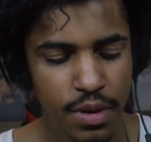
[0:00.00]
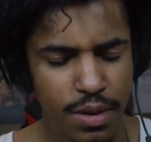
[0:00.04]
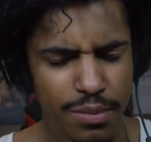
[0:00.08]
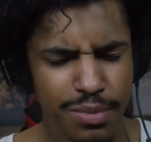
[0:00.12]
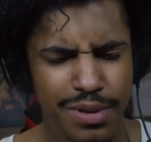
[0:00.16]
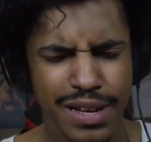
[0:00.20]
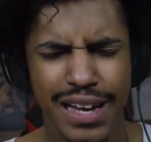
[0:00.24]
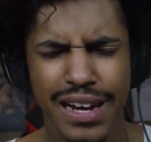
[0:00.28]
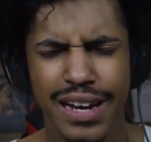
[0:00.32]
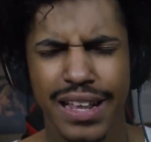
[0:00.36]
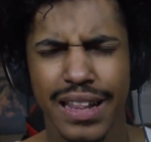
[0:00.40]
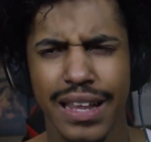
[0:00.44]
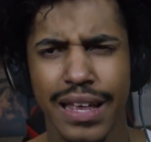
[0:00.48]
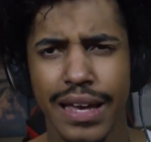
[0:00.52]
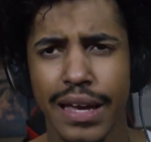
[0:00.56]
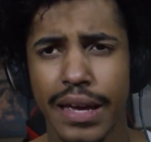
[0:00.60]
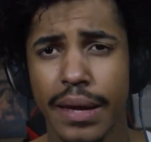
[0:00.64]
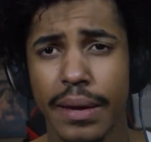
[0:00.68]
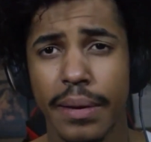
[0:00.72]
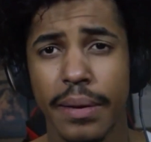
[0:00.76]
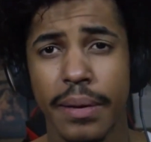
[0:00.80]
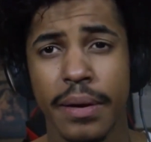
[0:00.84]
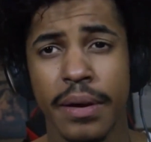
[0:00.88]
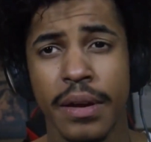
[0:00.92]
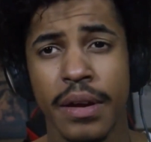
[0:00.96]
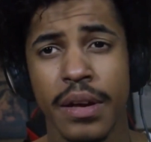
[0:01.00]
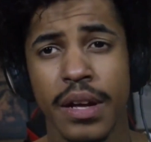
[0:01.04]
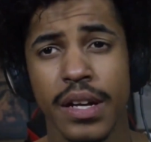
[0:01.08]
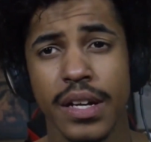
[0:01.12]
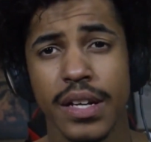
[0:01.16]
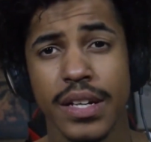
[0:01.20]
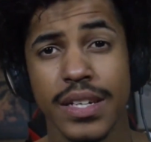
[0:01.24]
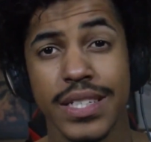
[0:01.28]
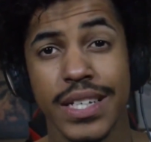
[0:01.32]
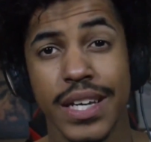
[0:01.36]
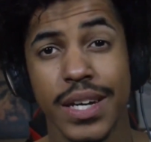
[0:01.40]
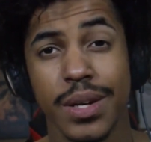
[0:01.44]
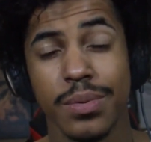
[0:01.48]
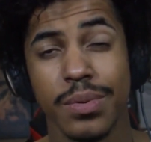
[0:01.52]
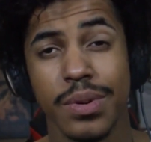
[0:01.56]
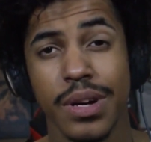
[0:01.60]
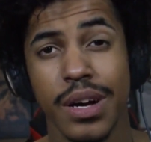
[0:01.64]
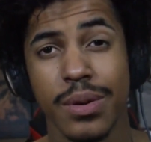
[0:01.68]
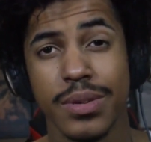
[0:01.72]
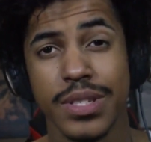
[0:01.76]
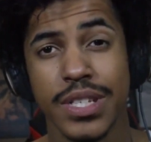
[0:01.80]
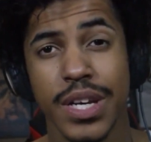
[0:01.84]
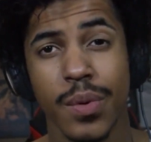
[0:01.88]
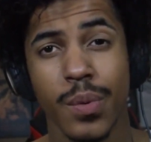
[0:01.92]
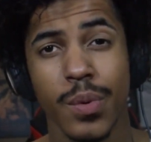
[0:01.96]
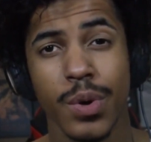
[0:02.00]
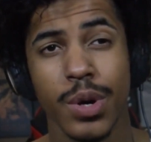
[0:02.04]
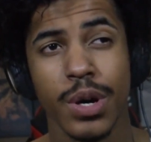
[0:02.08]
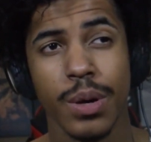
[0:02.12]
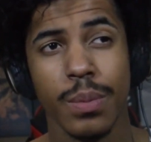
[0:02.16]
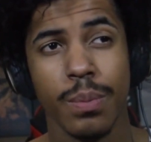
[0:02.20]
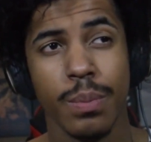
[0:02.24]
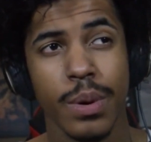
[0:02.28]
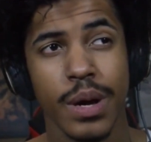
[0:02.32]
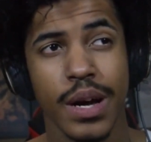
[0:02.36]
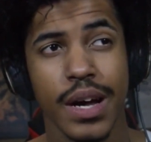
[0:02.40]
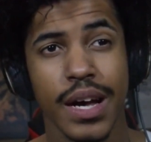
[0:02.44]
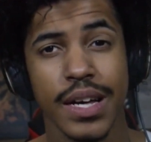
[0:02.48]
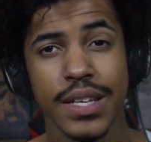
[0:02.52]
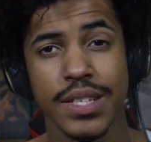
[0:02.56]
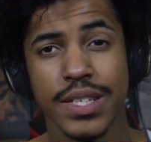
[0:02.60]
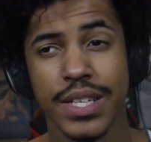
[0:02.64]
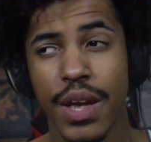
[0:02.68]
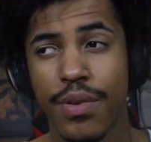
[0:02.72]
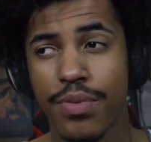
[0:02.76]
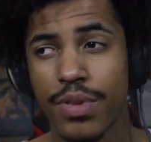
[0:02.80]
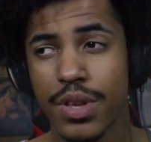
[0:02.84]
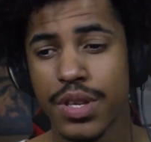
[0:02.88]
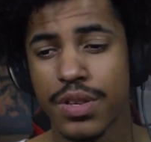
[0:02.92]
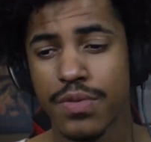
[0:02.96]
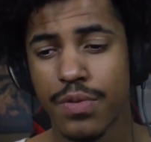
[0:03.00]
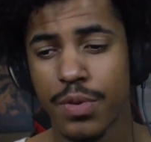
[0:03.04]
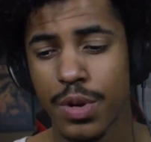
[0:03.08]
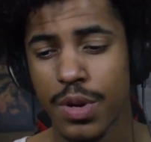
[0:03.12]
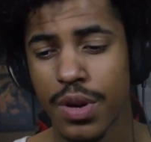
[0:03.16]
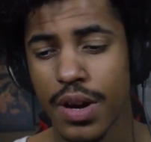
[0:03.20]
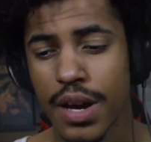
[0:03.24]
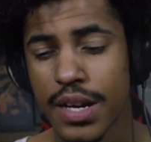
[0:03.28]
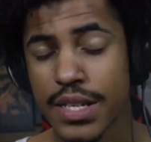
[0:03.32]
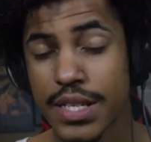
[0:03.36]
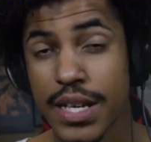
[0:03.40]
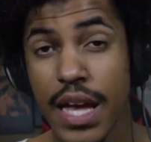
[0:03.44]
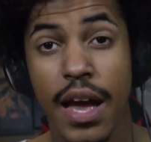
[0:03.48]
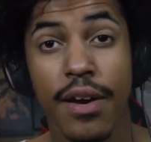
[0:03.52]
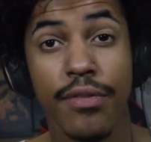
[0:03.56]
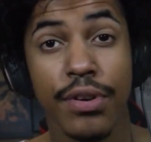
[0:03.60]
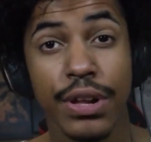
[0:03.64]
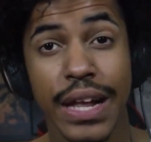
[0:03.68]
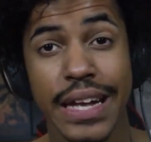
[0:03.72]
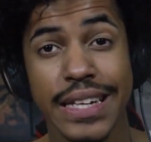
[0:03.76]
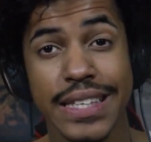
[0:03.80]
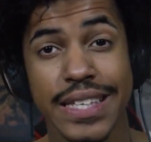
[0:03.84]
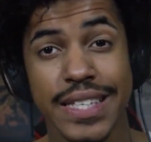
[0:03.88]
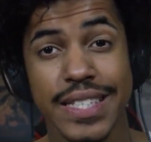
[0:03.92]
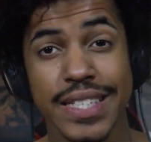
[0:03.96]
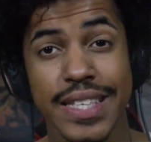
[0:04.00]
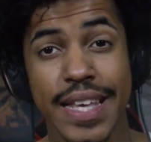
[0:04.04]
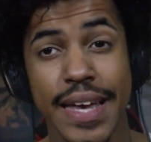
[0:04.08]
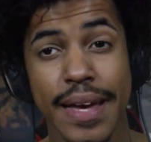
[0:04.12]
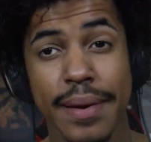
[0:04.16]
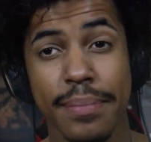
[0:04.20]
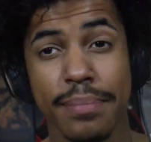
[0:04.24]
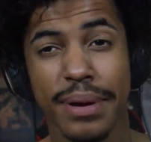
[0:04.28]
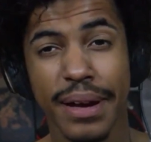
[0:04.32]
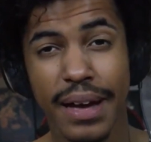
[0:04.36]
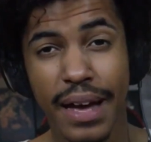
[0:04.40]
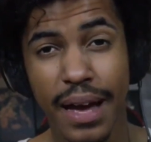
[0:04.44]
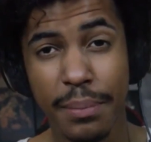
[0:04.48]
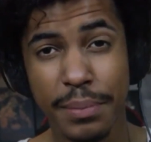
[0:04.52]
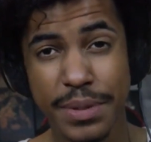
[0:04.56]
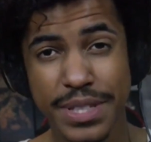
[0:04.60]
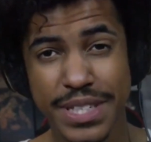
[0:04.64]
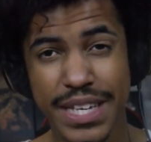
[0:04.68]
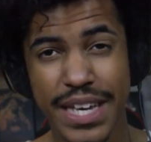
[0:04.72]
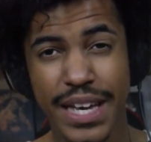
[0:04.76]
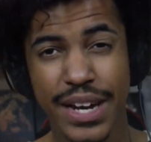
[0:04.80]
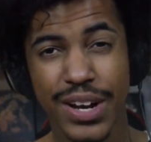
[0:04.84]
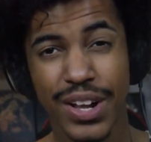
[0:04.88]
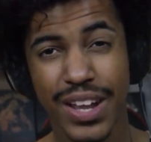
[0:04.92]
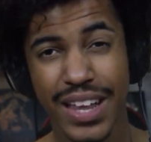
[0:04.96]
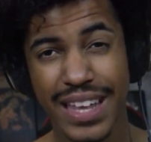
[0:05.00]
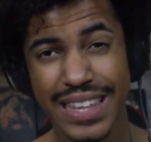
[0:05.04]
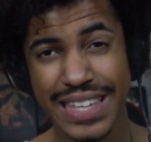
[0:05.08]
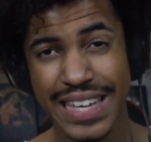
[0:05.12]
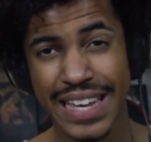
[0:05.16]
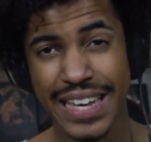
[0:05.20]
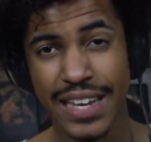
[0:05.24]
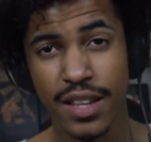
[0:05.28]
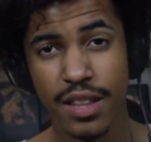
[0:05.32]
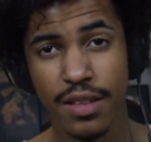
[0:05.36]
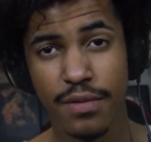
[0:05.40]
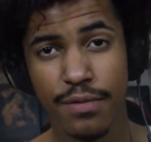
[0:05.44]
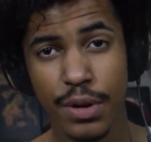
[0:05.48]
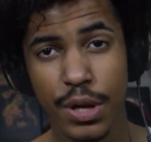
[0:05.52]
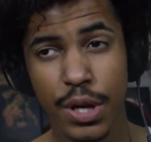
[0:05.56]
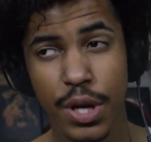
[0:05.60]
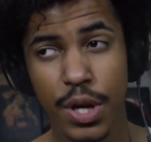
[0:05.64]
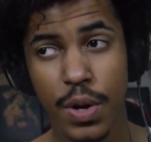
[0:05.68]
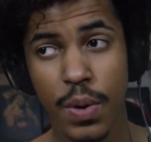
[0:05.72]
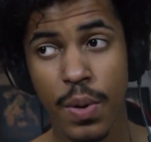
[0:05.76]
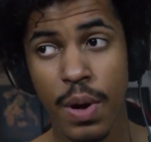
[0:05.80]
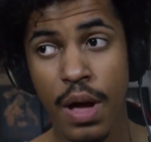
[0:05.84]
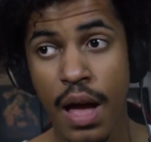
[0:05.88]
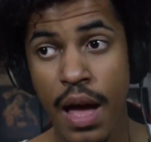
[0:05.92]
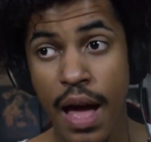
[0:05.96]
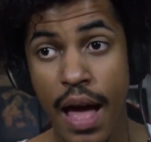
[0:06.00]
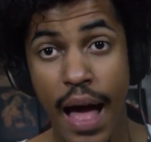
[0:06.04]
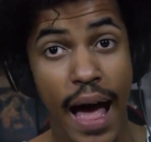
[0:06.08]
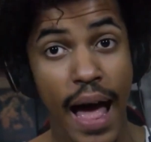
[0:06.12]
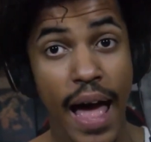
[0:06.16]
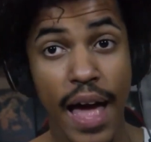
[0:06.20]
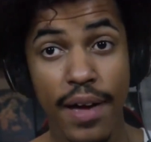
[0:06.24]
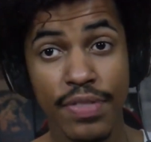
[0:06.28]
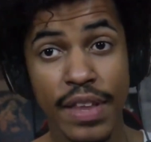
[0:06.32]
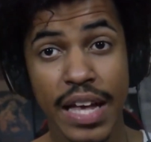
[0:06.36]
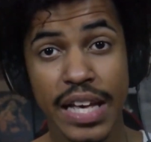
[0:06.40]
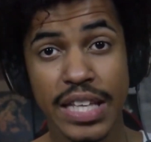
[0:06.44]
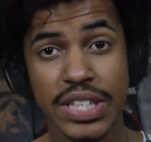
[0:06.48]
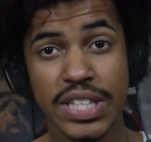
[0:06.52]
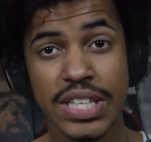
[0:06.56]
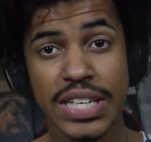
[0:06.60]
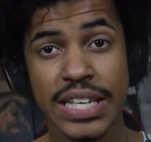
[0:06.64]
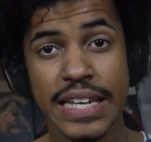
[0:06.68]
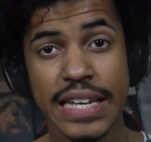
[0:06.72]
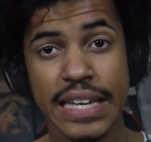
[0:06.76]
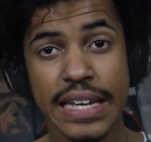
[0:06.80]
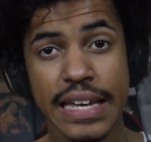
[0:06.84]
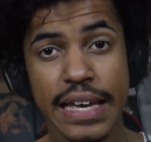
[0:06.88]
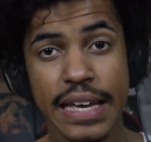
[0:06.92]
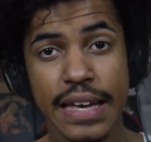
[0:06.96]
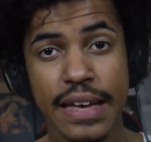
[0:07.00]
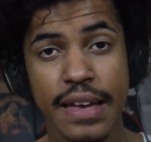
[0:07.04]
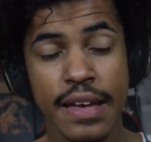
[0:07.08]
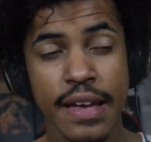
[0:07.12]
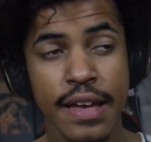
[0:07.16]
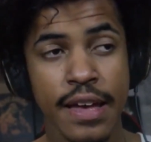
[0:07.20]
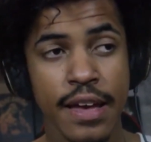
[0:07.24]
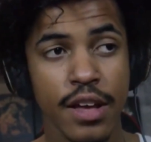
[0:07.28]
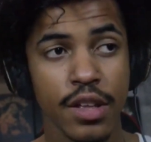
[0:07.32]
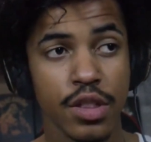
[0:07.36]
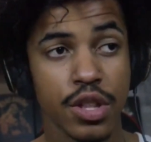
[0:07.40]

I'm kind of late because I was at work, but I saved this for you guys. I have a lot to say, but I'm going to say it all at the end of the video. I have not seen it yet.